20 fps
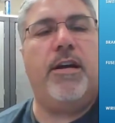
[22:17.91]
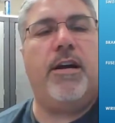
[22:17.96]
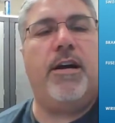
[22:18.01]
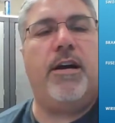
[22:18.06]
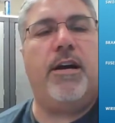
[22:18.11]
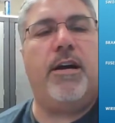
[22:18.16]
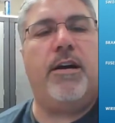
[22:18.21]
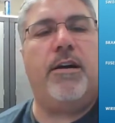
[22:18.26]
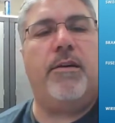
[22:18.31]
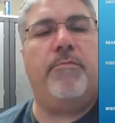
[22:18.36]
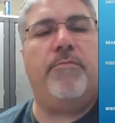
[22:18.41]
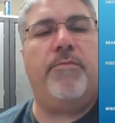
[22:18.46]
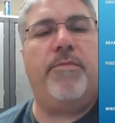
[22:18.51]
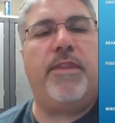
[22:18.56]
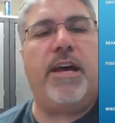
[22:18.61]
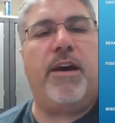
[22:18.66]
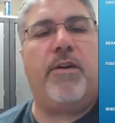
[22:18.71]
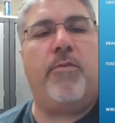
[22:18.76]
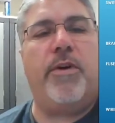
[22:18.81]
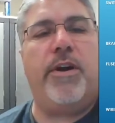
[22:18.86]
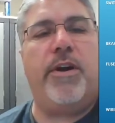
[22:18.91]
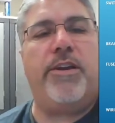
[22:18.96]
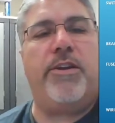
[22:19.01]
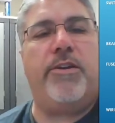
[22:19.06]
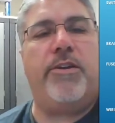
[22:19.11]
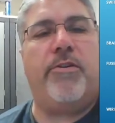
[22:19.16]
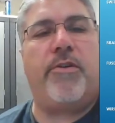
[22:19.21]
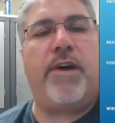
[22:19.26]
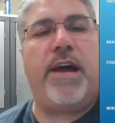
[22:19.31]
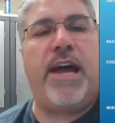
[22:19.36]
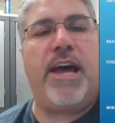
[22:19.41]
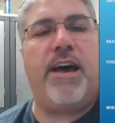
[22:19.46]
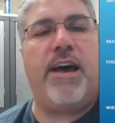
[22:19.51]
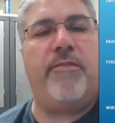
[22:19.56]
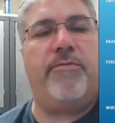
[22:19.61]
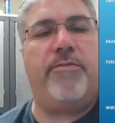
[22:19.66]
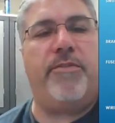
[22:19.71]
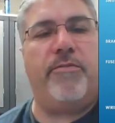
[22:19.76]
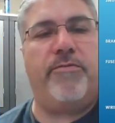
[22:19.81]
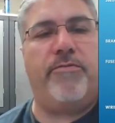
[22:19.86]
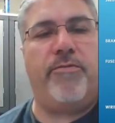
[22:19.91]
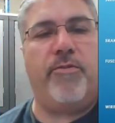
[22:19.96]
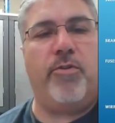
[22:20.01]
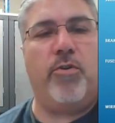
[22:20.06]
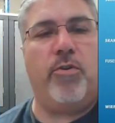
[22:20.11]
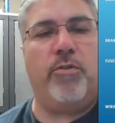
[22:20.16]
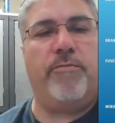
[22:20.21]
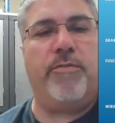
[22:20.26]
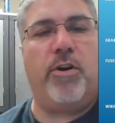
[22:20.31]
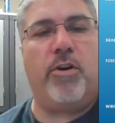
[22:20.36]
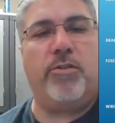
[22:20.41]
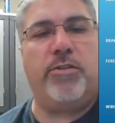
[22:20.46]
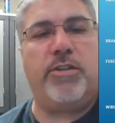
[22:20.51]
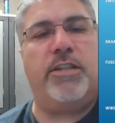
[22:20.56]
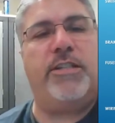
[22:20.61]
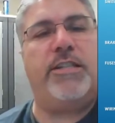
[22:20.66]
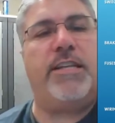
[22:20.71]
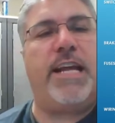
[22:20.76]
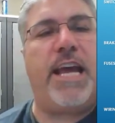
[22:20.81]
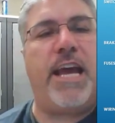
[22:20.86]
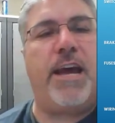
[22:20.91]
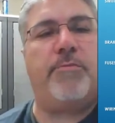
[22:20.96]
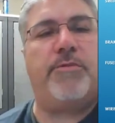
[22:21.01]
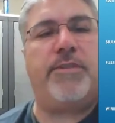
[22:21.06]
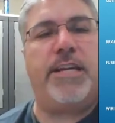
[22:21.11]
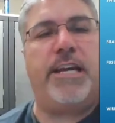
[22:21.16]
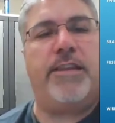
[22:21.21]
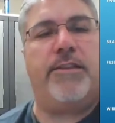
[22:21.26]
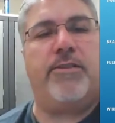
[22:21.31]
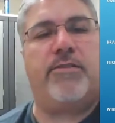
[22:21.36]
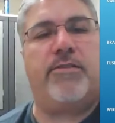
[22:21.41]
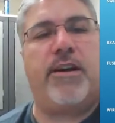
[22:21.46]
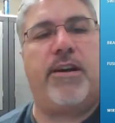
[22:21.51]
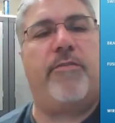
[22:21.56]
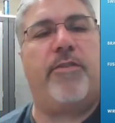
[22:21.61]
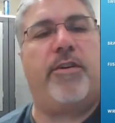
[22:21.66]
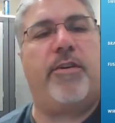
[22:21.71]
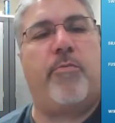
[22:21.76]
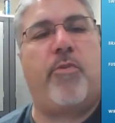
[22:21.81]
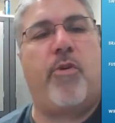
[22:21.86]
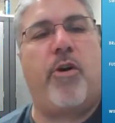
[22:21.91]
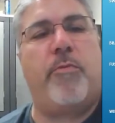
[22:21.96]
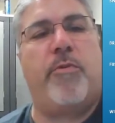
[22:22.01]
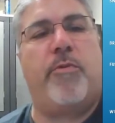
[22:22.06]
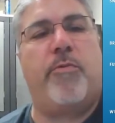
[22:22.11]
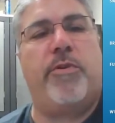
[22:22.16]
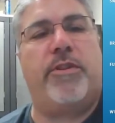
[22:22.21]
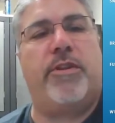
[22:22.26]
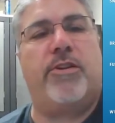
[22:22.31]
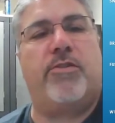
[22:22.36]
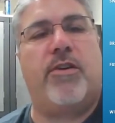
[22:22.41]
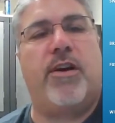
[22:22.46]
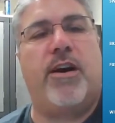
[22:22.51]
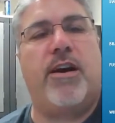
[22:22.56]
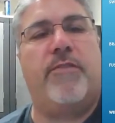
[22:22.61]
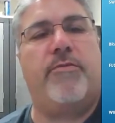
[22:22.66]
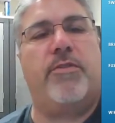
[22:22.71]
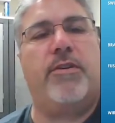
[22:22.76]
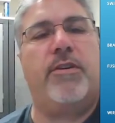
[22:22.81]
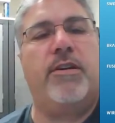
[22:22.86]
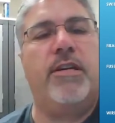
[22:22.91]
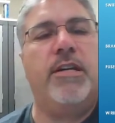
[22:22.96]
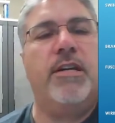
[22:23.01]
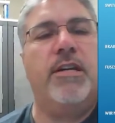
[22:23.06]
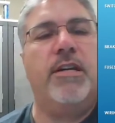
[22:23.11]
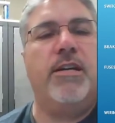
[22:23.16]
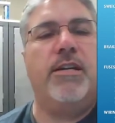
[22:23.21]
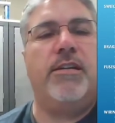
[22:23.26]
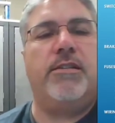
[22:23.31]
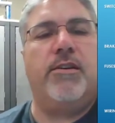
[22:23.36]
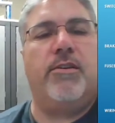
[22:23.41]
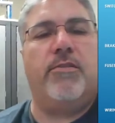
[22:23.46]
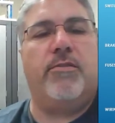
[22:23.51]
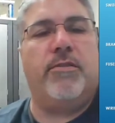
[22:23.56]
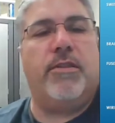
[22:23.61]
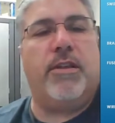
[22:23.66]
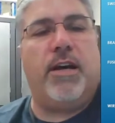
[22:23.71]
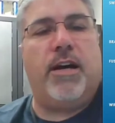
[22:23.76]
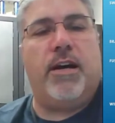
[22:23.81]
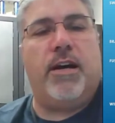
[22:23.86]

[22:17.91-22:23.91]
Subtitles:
That way you don't have the full voltage and amps in the driver compartment with the driver. So